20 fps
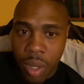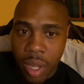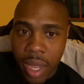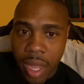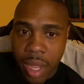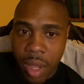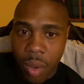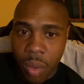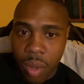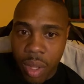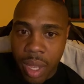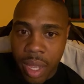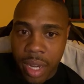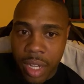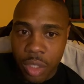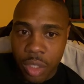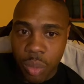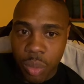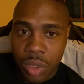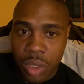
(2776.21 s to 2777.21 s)
Okay,
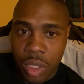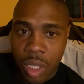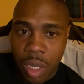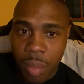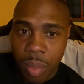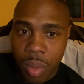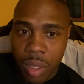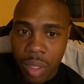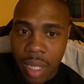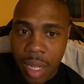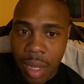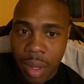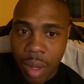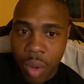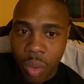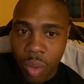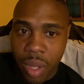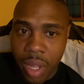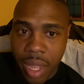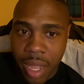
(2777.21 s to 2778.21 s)
that's what's up,
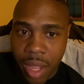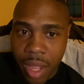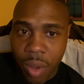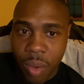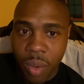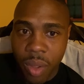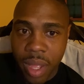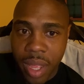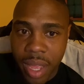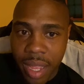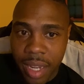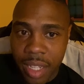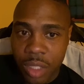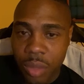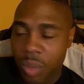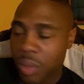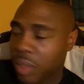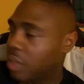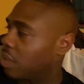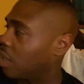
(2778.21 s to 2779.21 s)
brother.
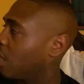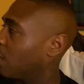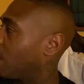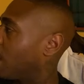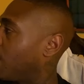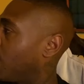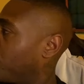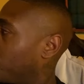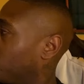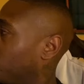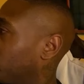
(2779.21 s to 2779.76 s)
Okay, that's what's up.